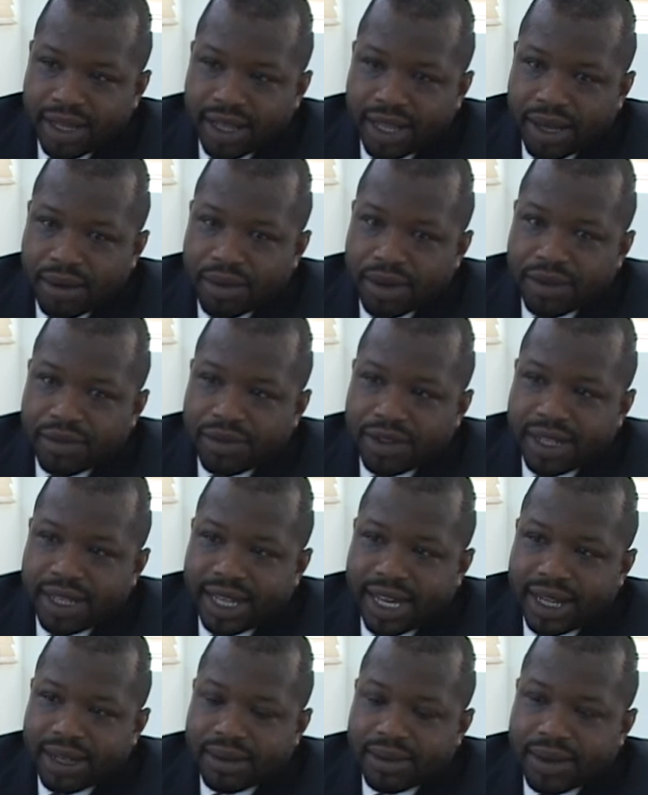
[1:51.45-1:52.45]
they would have
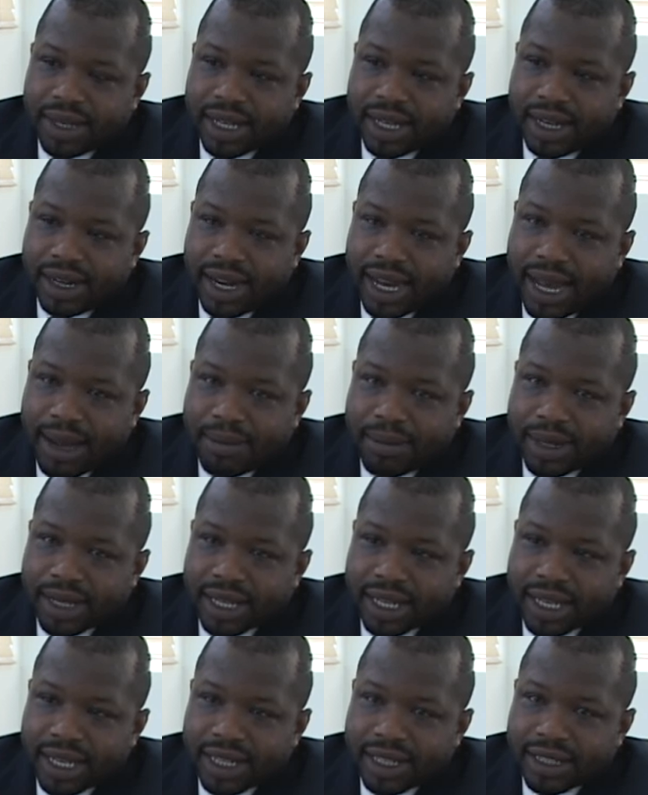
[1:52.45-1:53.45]
dealt with her
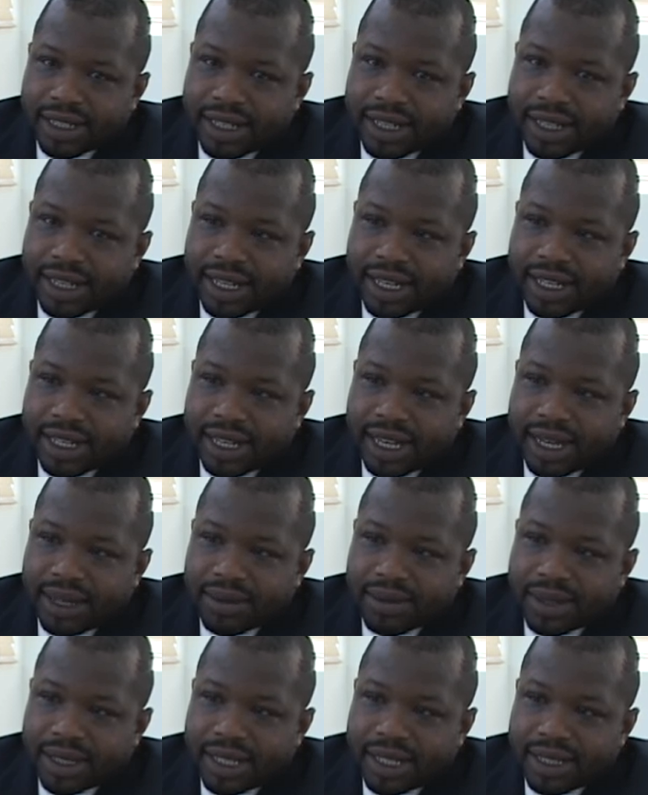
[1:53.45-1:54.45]
application and then dealt
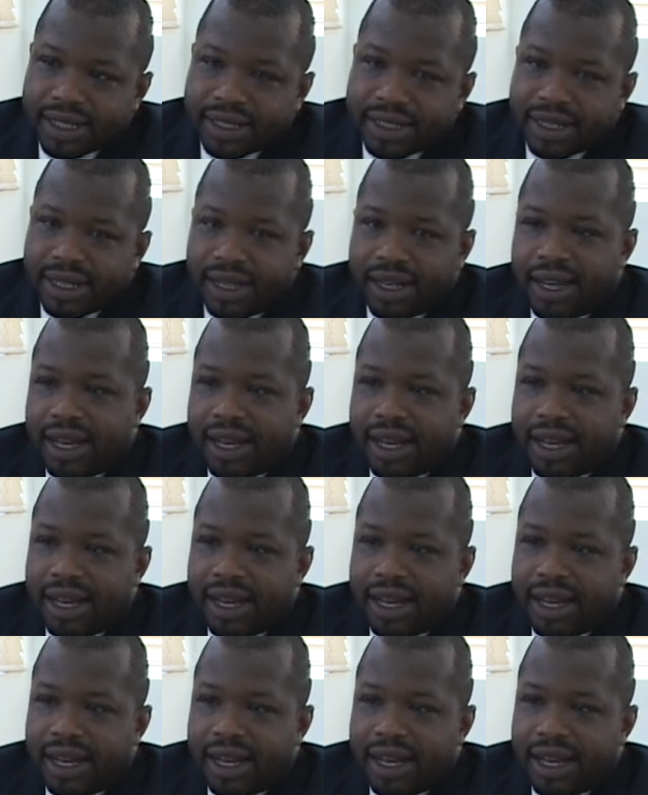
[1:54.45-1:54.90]
with this